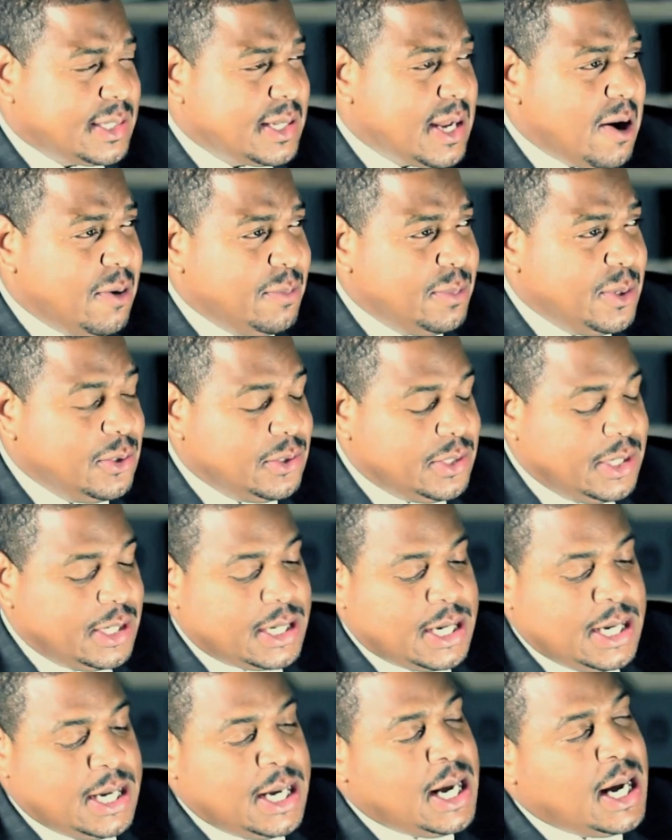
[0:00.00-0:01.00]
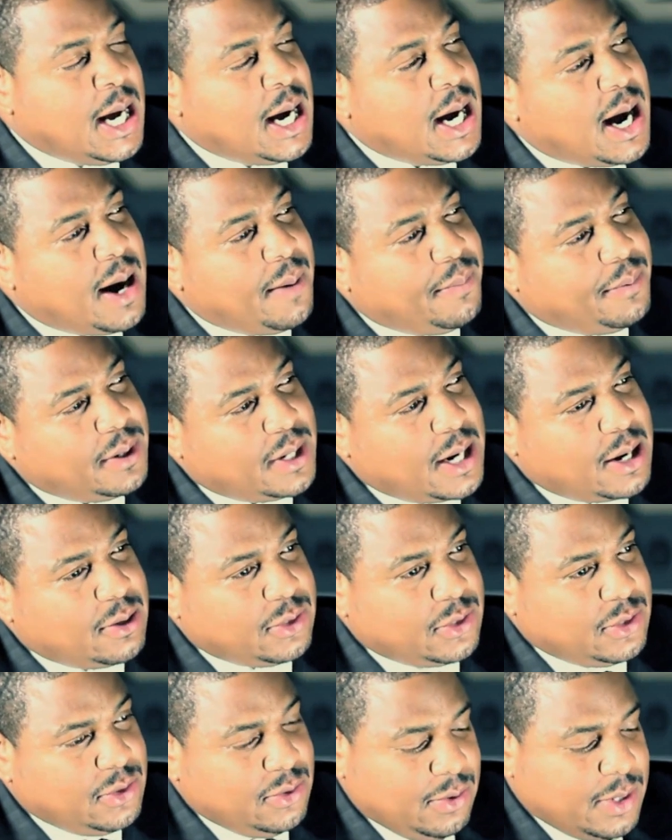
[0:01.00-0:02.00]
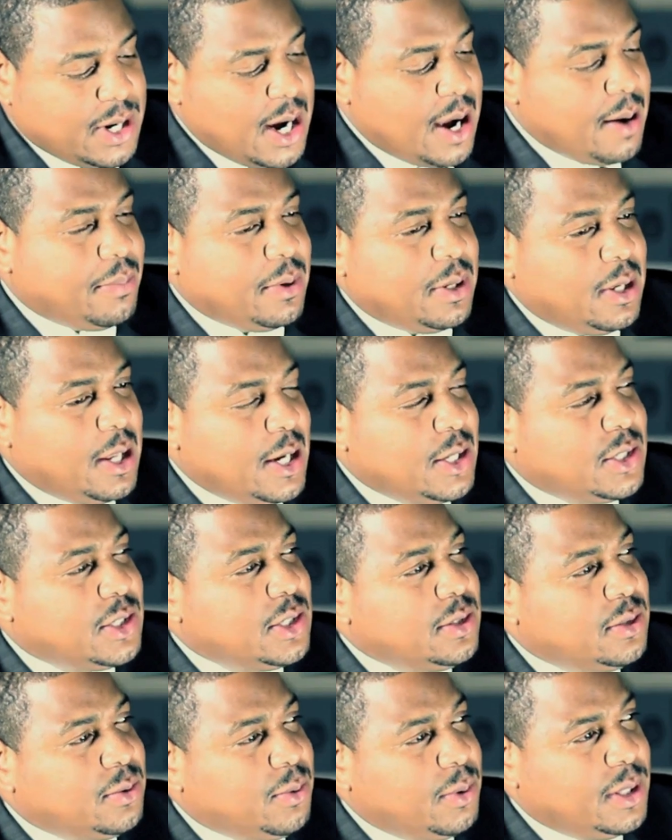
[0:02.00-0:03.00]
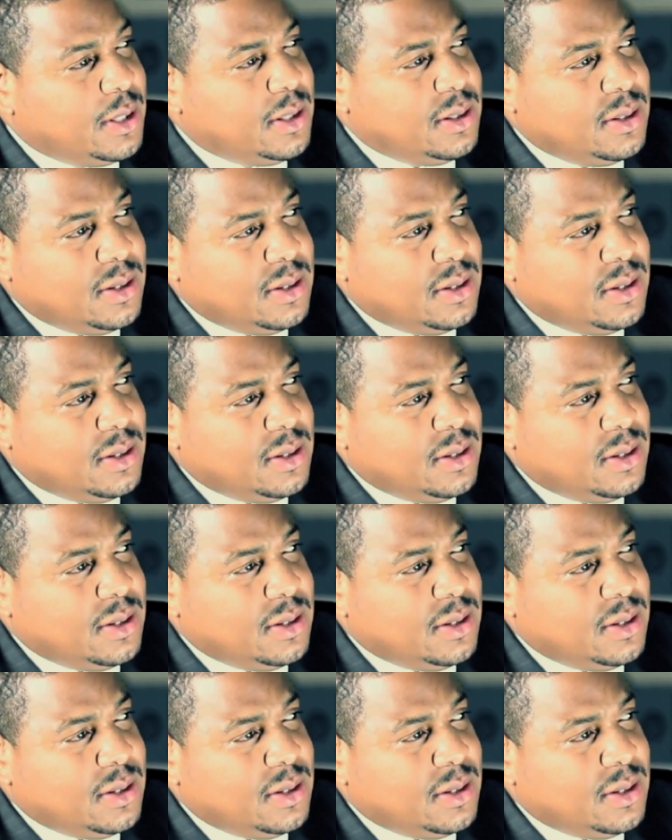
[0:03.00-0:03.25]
Style Music. I put out 2 compilations with